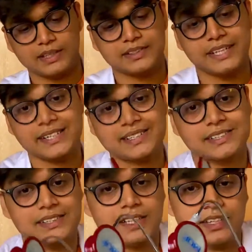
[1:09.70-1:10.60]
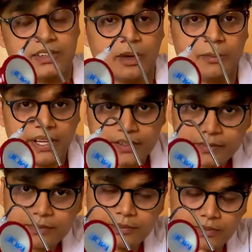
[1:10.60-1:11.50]
The
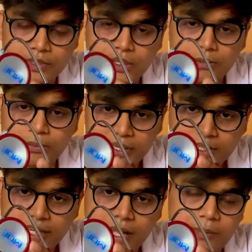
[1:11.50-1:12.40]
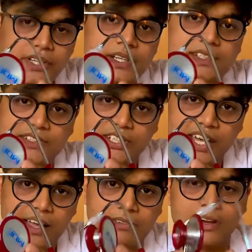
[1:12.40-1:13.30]
bigger diameter is the
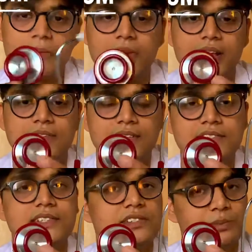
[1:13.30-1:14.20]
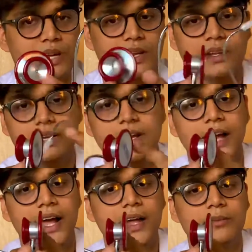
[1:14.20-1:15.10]
diaphragm, and this is bell.
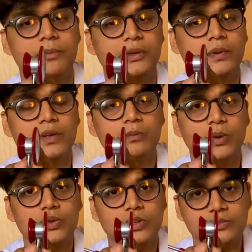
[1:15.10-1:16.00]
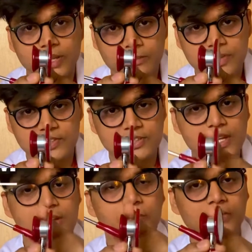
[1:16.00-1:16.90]
And between both of them is
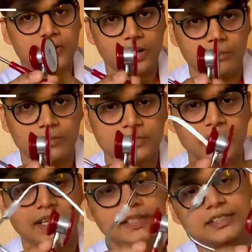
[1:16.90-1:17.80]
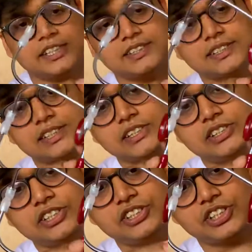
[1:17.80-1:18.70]
the drum. This is
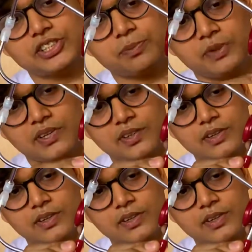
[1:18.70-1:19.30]
the chest piece.